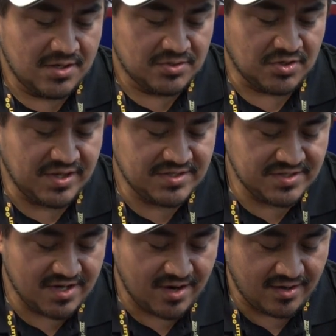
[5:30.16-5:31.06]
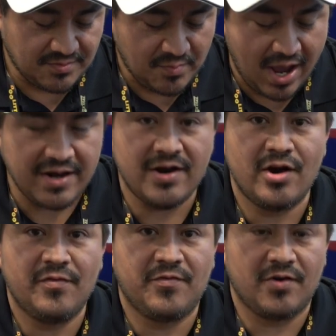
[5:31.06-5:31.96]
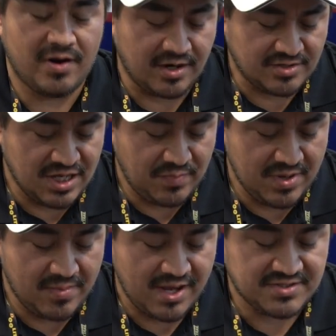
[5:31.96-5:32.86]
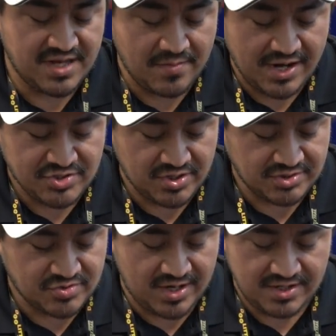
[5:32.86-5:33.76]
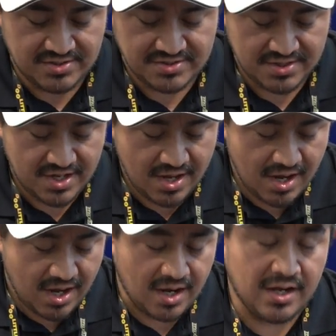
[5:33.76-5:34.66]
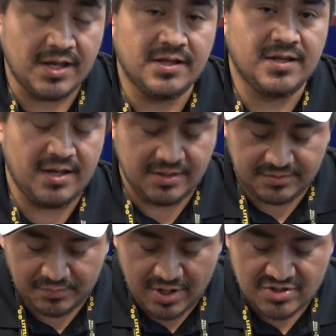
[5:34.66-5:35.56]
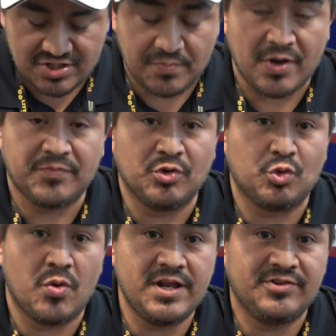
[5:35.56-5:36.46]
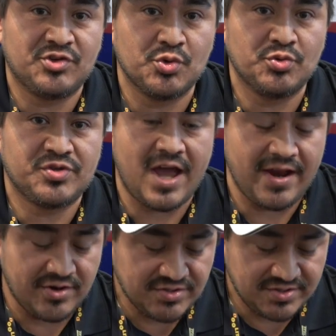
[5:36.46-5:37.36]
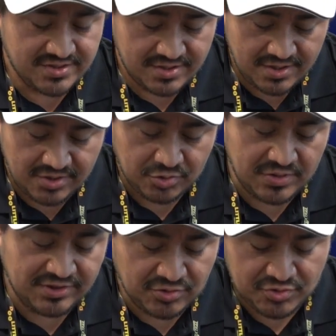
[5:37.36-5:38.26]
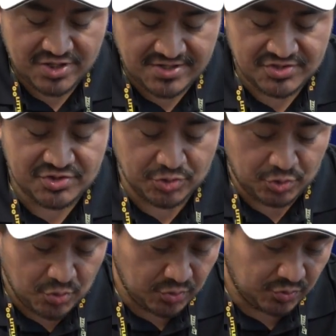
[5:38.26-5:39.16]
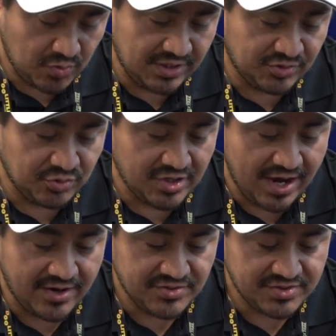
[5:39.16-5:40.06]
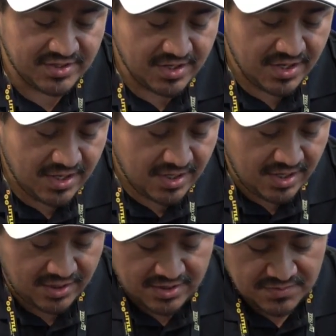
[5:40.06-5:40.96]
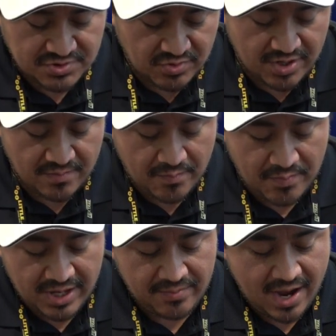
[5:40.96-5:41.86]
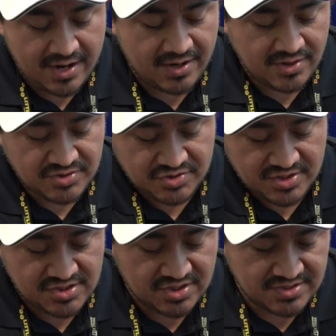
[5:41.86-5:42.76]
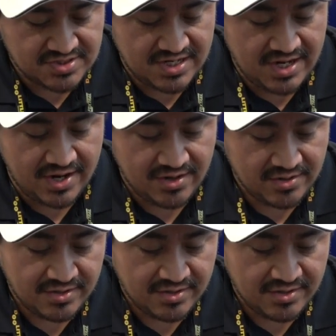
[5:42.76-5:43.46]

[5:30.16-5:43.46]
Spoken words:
So this is our monitor for our TPMS semi-truck trailers. It pairs up to 22 tires, 22 sensors to 22 tires. It comes with a big monitor, so as you can see here.